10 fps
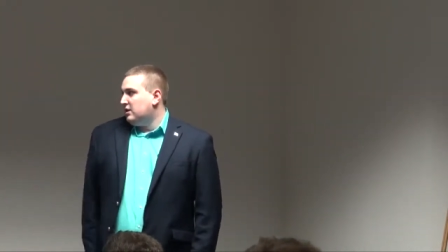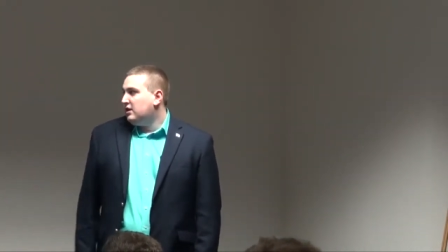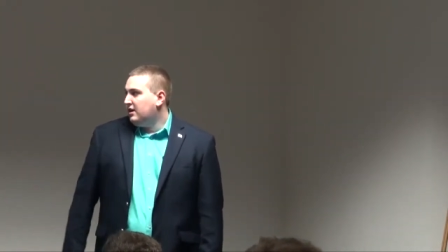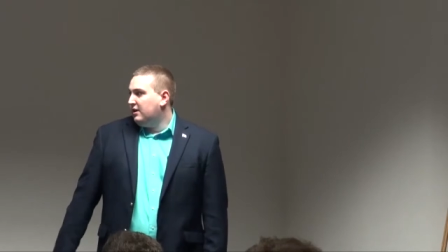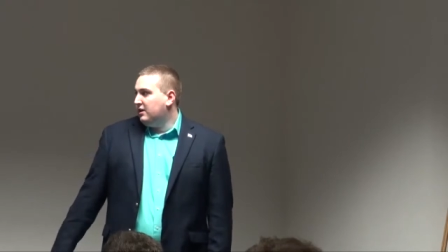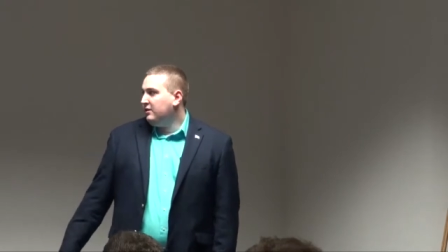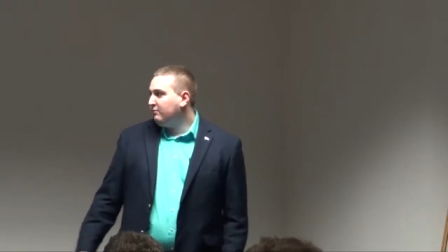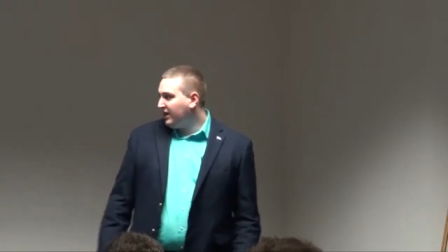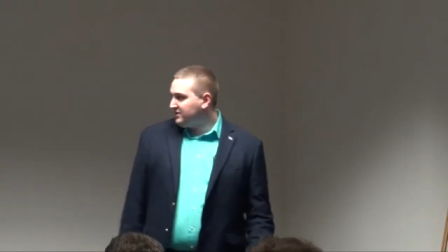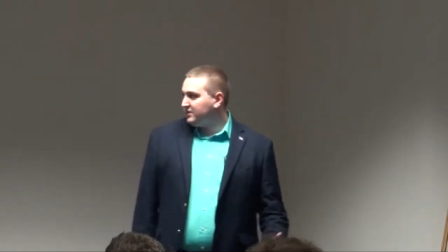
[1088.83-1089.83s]
Uh,
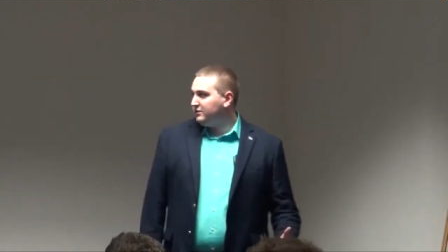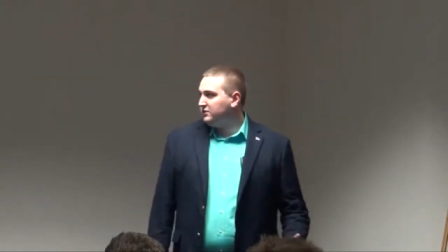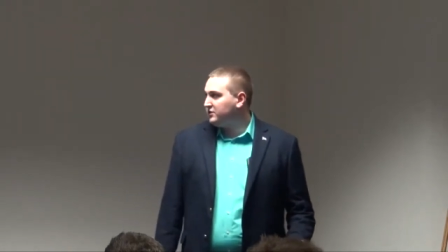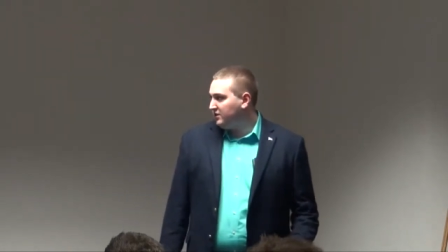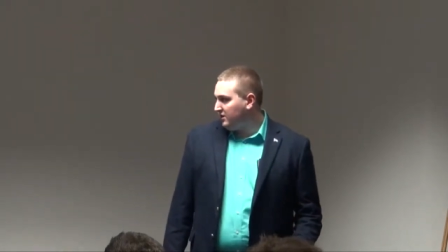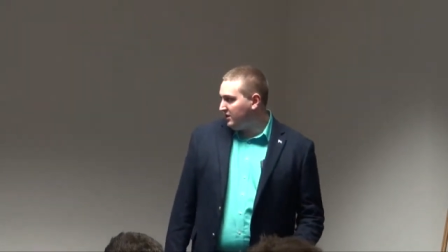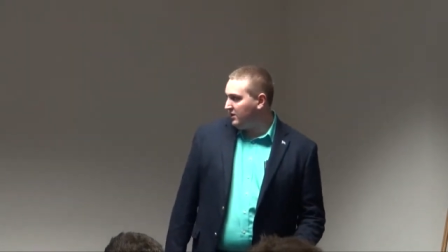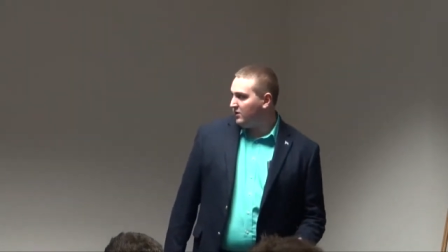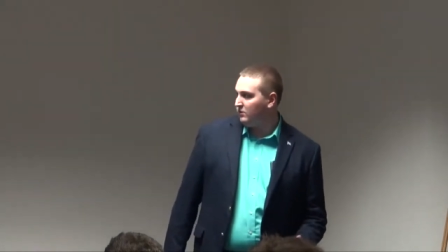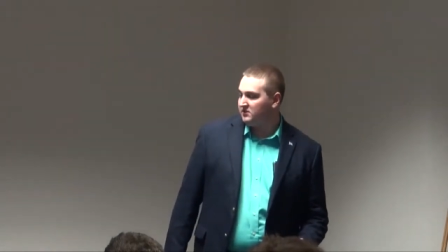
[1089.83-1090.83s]
my solution
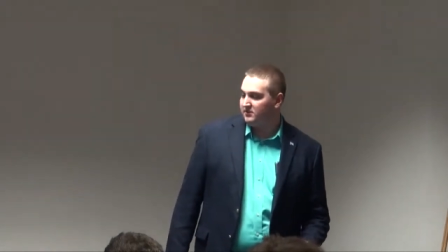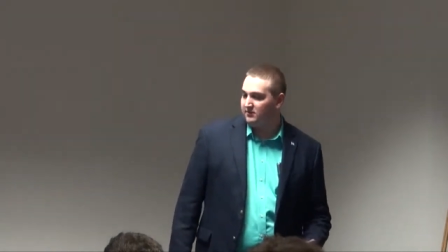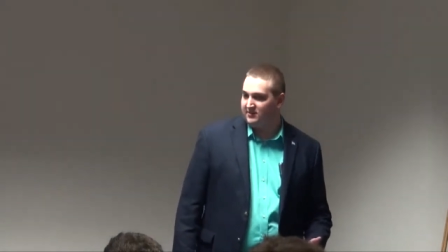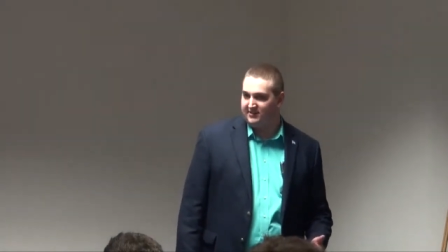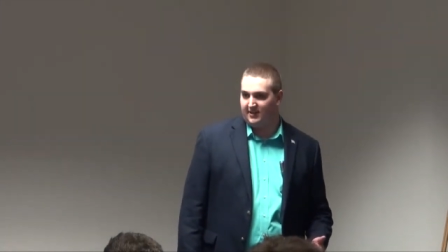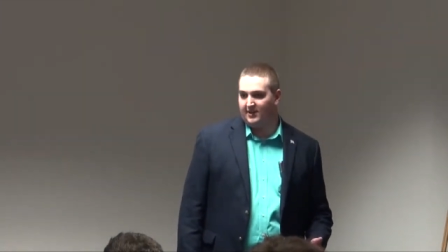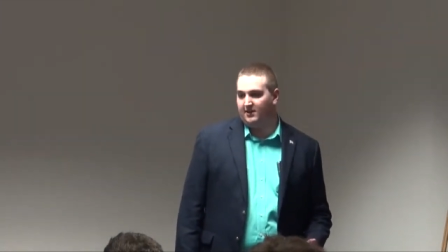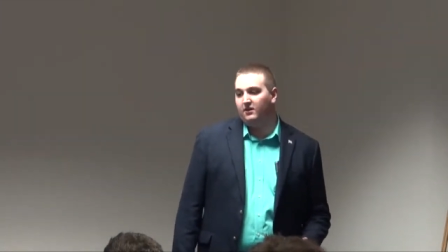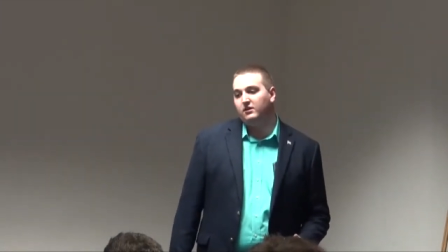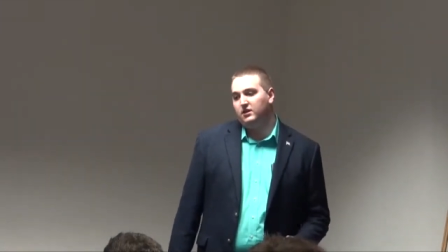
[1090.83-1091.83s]
was to
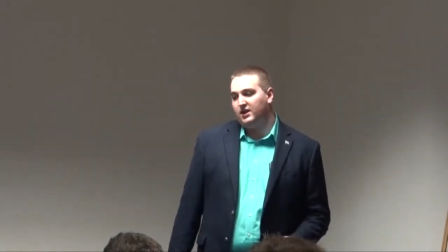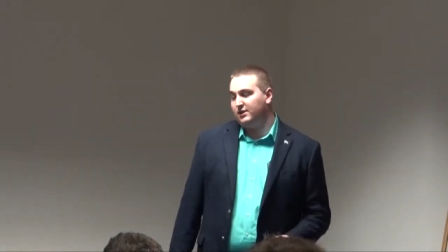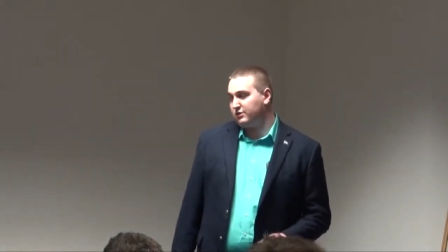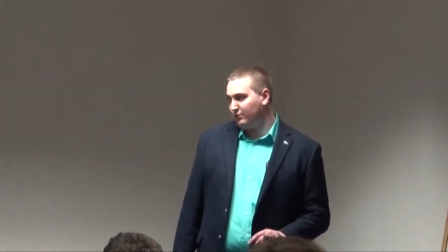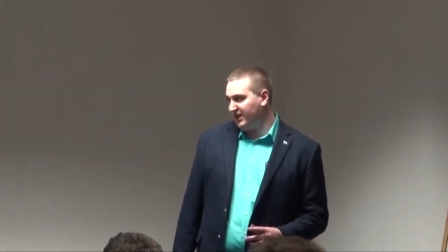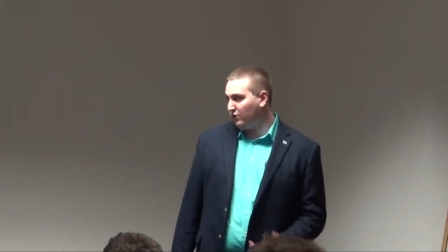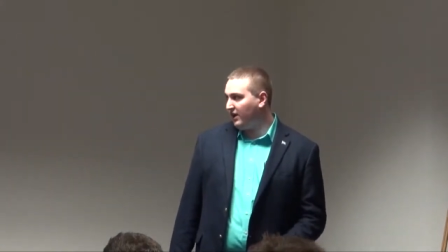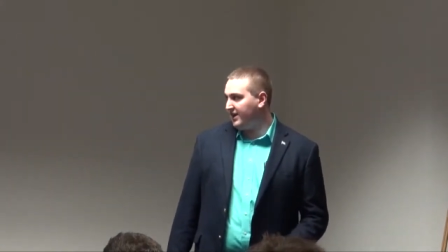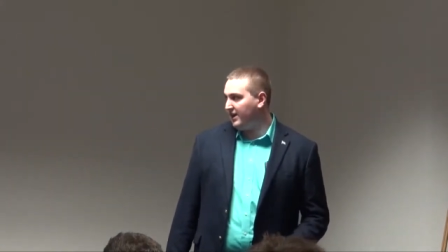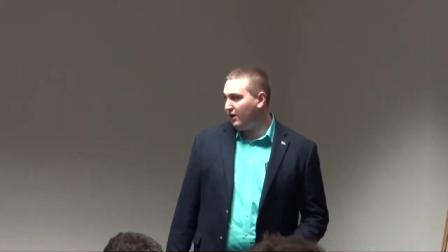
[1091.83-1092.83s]
design a three
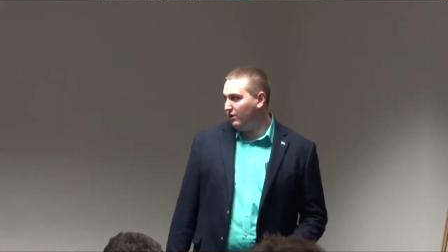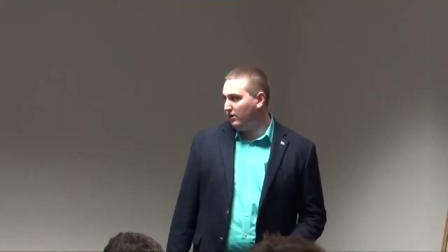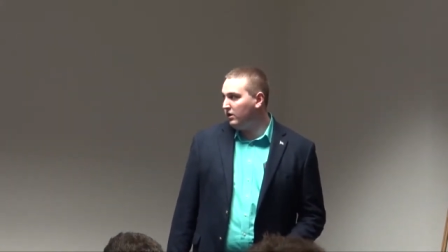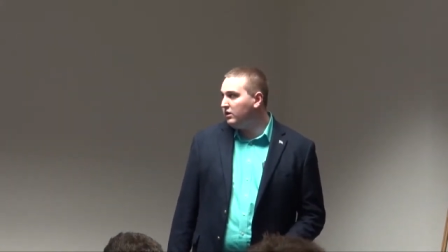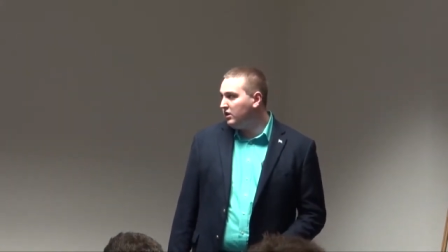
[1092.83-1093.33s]
credit hour